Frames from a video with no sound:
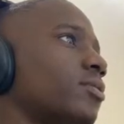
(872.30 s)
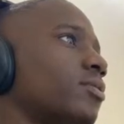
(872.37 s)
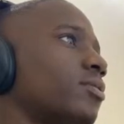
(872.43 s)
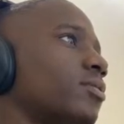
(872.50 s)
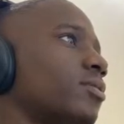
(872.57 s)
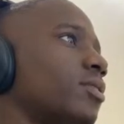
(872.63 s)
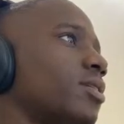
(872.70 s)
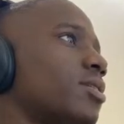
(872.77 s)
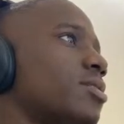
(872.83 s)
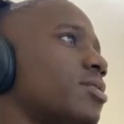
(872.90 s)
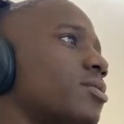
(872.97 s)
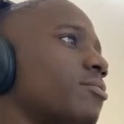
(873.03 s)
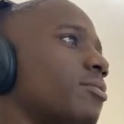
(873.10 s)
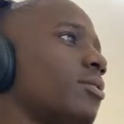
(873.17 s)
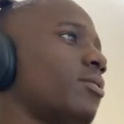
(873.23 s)
So let's
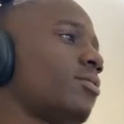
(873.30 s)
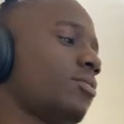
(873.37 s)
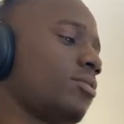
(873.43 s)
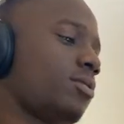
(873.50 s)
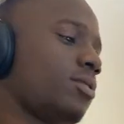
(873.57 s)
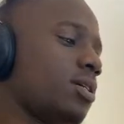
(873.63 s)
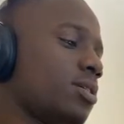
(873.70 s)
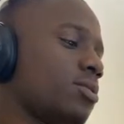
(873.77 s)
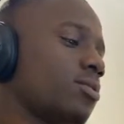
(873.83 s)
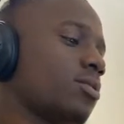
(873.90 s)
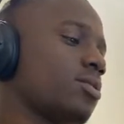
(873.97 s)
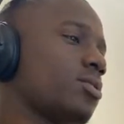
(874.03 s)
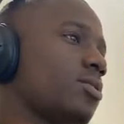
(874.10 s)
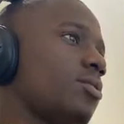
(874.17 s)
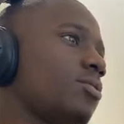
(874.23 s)
see what London does. You can
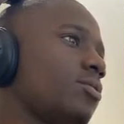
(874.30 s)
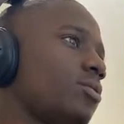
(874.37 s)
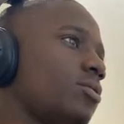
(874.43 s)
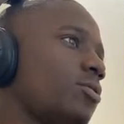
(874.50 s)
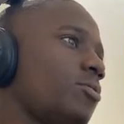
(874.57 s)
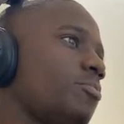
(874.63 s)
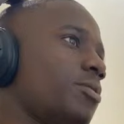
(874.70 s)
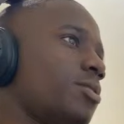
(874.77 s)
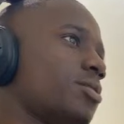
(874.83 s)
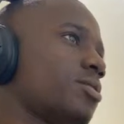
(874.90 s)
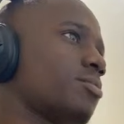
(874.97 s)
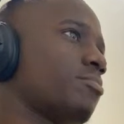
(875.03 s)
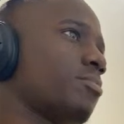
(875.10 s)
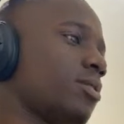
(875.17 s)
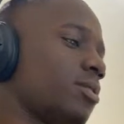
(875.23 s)
see London opens
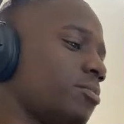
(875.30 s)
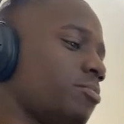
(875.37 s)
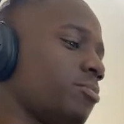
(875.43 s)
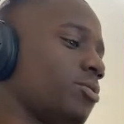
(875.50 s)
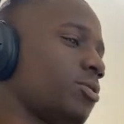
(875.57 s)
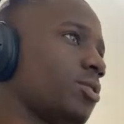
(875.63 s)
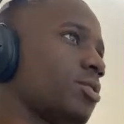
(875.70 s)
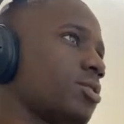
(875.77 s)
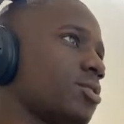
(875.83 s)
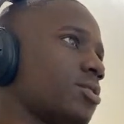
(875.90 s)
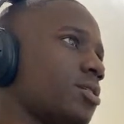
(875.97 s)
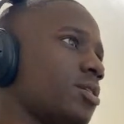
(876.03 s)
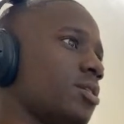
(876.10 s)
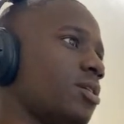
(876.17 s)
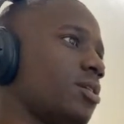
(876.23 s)
and pushes
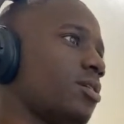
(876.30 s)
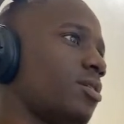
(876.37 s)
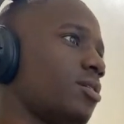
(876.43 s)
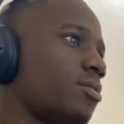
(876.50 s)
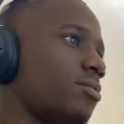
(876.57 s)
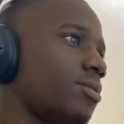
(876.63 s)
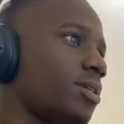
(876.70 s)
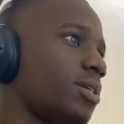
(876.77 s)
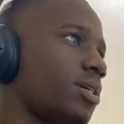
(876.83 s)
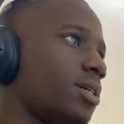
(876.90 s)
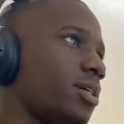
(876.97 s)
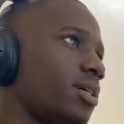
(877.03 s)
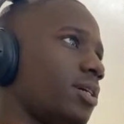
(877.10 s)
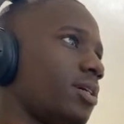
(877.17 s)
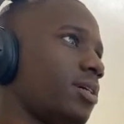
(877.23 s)
really
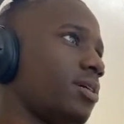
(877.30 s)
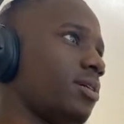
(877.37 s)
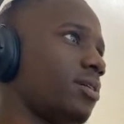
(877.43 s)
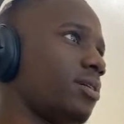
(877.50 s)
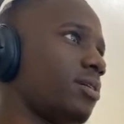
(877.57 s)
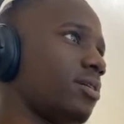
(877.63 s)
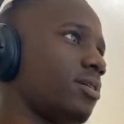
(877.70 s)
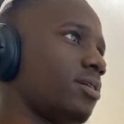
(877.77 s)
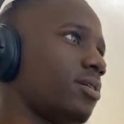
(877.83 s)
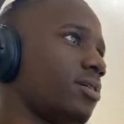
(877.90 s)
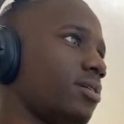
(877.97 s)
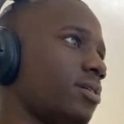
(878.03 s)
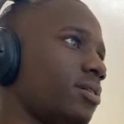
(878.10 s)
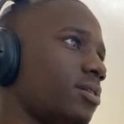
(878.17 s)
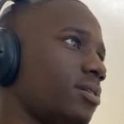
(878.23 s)
high,
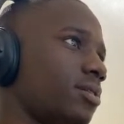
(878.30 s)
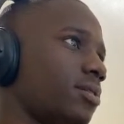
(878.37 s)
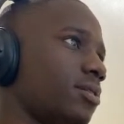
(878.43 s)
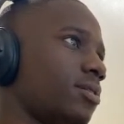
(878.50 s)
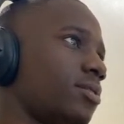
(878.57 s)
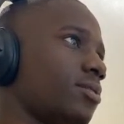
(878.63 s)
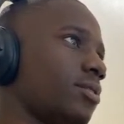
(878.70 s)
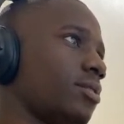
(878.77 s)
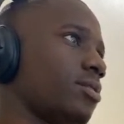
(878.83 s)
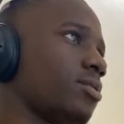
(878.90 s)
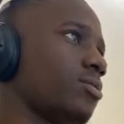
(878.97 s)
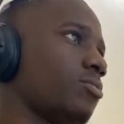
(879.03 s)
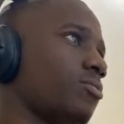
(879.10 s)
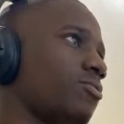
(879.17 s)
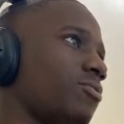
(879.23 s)
starts
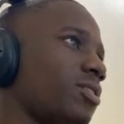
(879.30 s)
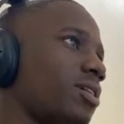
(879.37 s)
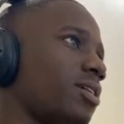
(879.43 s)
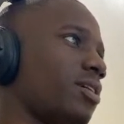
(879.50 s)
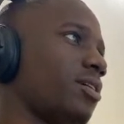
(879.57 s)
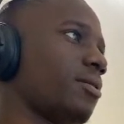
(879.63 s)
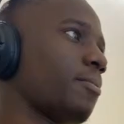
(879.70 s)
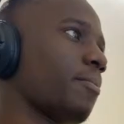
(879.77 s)
to fly,